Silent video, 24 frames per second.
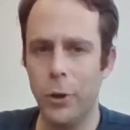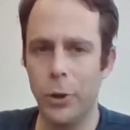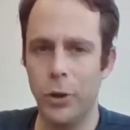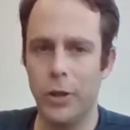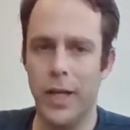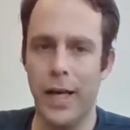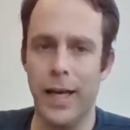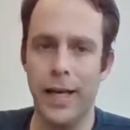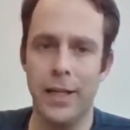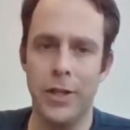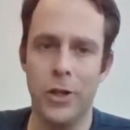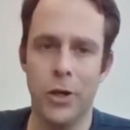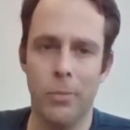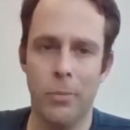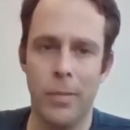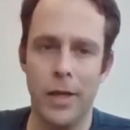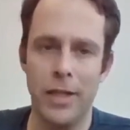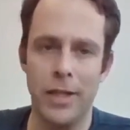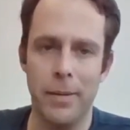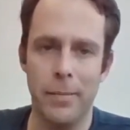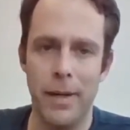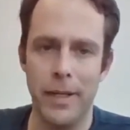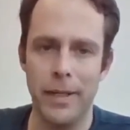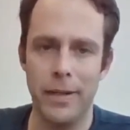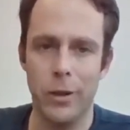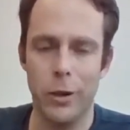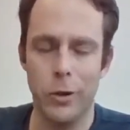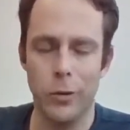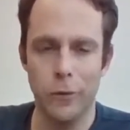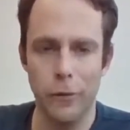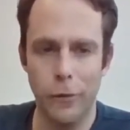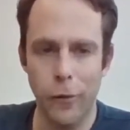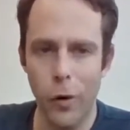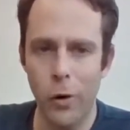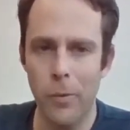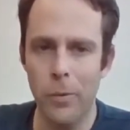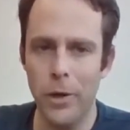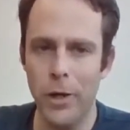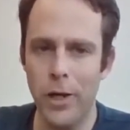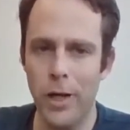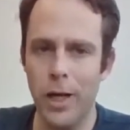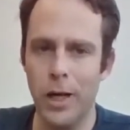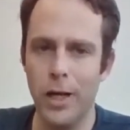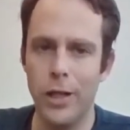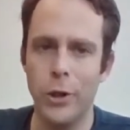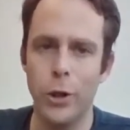You take your mathematical formula,